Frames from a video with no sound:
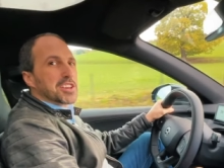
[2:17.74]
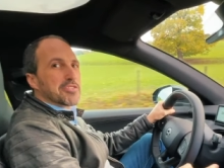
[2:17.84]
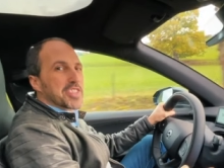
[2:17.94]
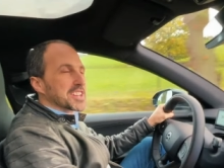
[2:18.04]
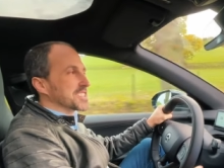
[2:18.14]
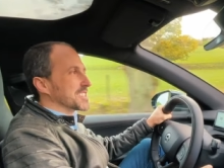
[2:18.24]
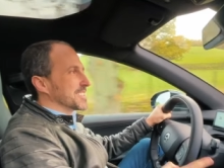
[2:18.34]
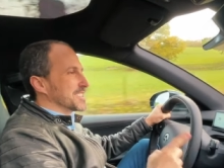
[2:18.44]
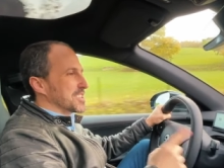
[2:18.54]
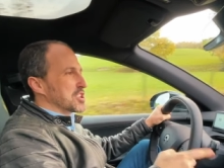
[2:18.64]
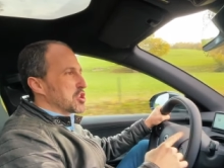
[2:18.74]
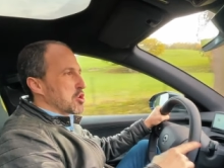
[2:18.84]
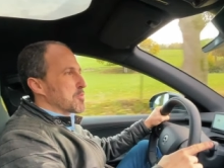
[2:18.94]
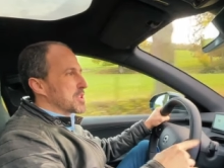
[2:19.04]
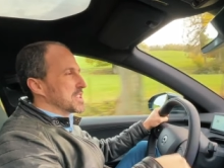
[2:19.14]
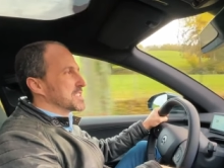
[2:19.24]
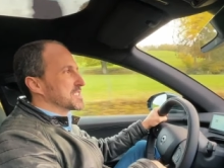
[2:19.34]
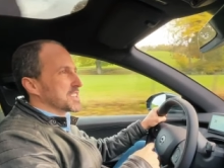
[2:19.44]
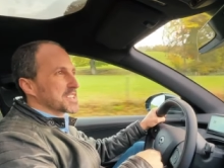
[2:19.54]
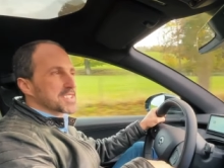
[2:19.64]
that Nomi
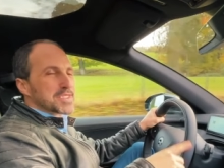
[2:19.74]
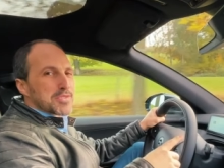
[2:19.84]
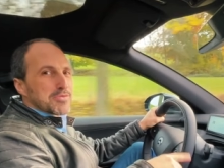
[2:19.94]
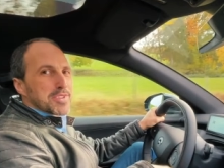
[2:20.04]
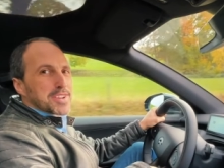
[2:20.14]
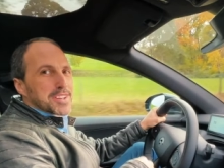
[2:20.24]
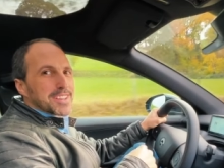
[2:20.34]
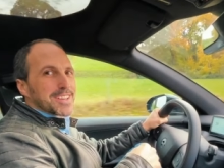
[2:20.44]
sent us through a,